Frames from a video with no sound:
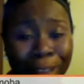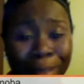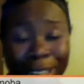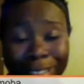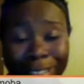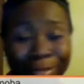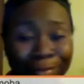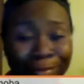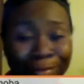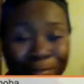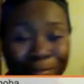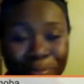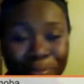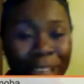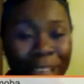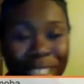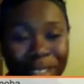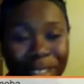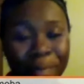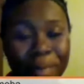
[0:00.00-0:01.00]
and
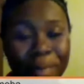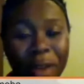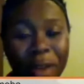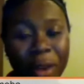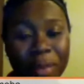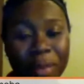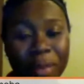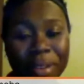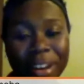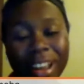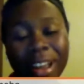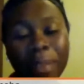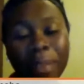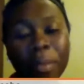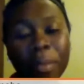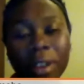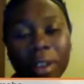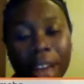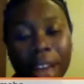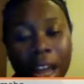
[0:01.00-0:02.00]
mess up my webinar.
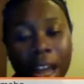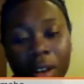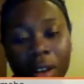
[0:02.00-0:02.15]
But now